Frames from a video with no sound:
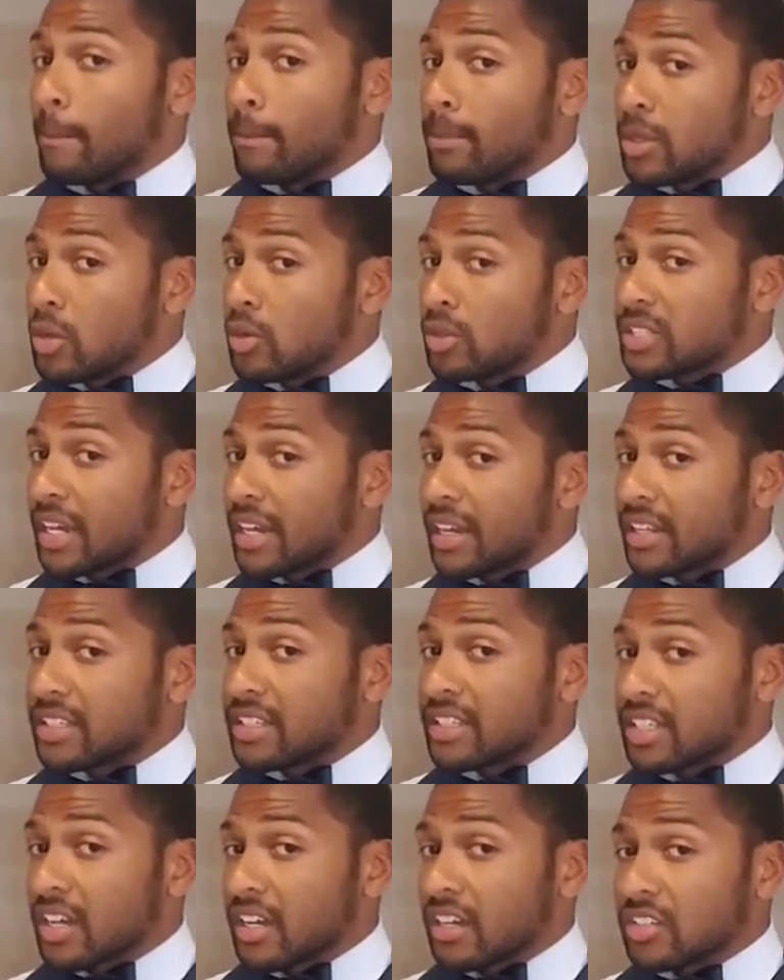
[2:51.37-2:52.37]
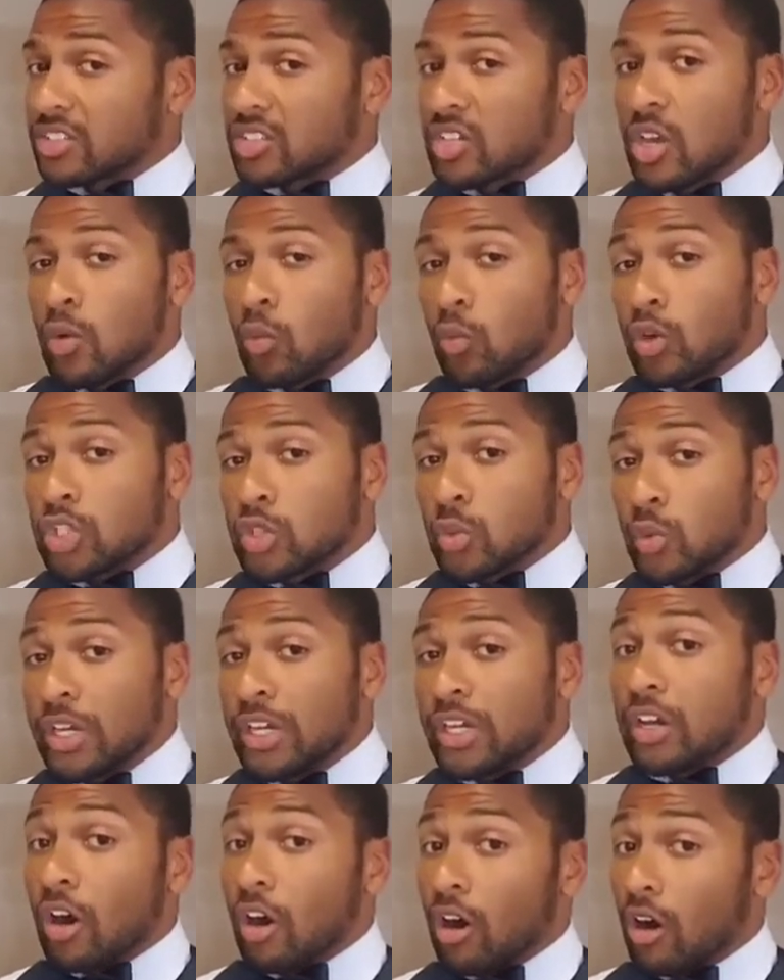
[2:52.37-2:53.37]
mutated cells, which
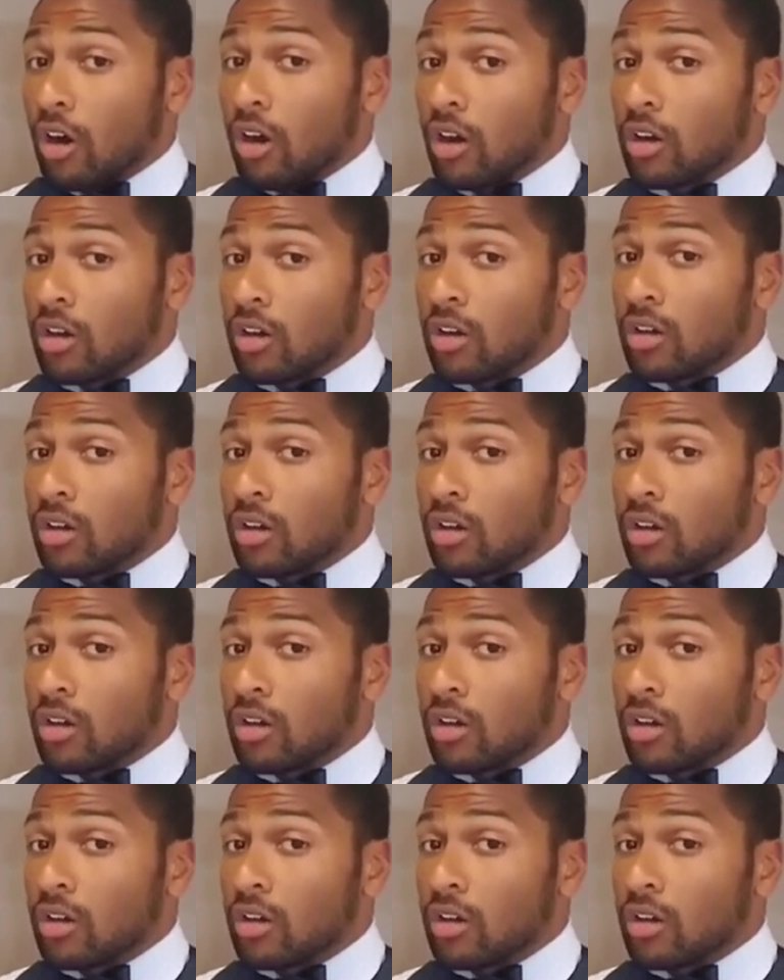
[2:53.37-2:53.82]
we call